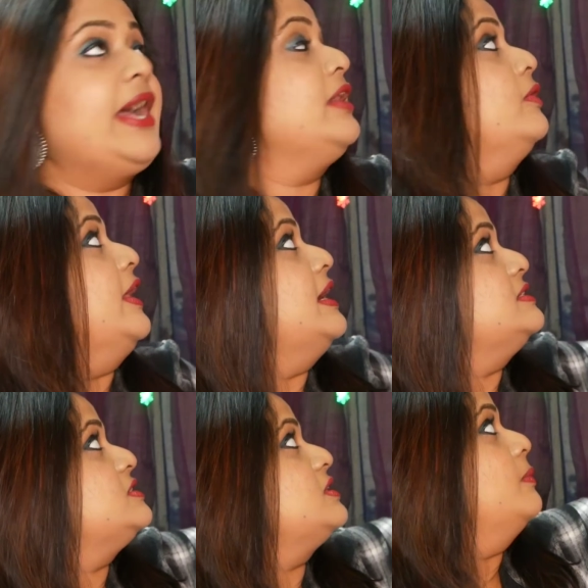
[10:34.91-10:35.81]
and you can
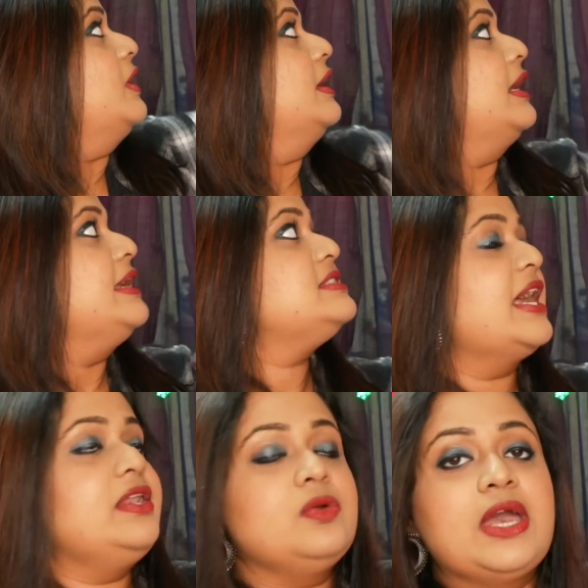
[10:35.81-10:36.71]
adjust some ring lights
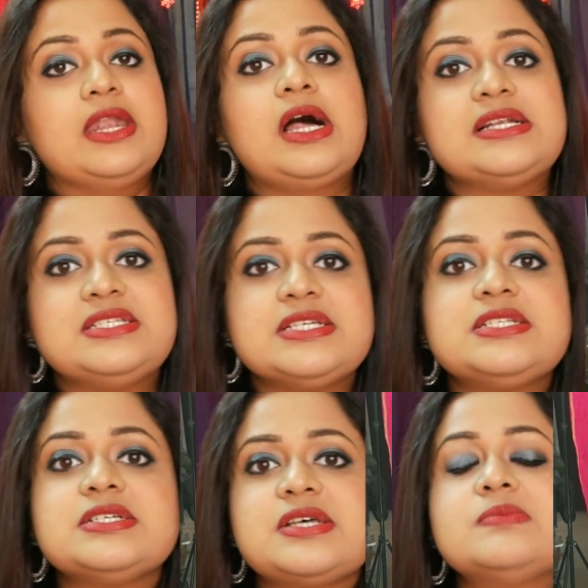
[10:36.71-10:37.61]
and you can
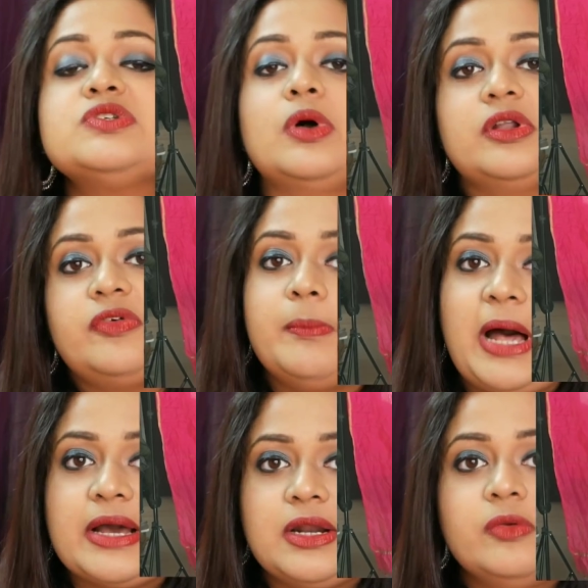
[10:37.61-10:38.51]
adjust some sort of a
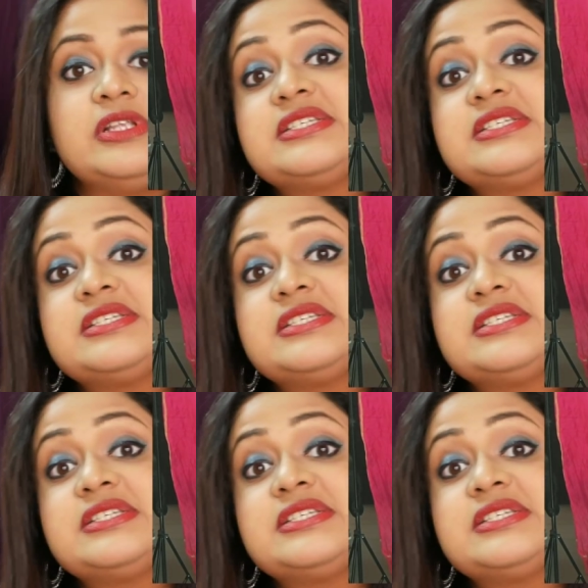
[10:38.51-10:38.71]
background.